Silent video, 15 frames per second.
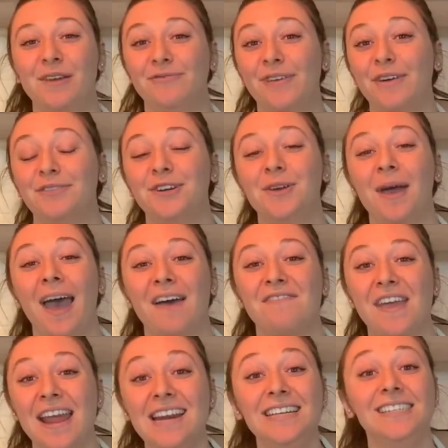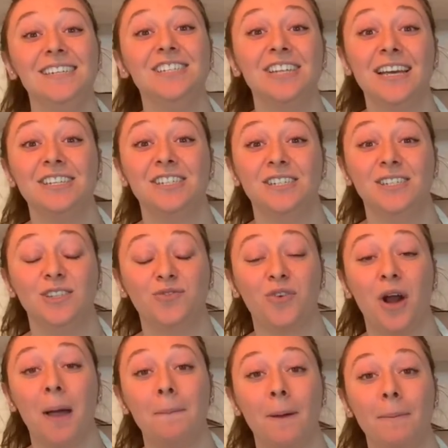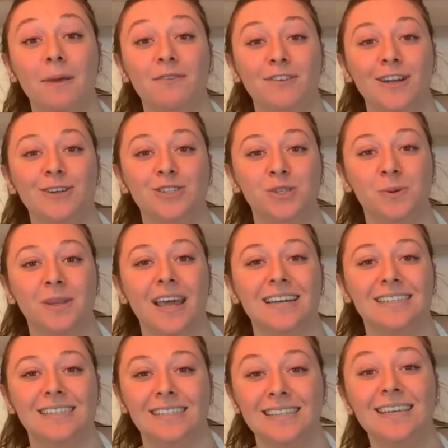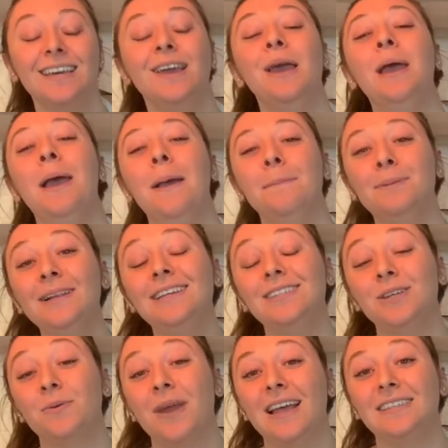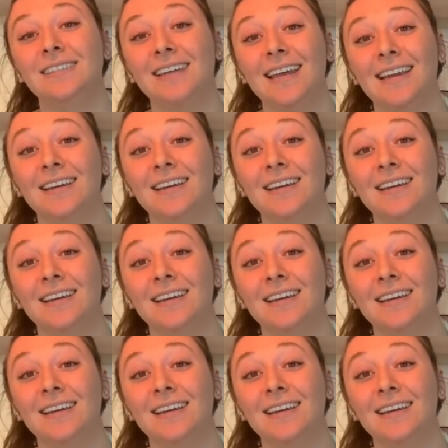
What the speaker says: ever you have any suggestions for upcoming videos you would like to see, please don't hesitate in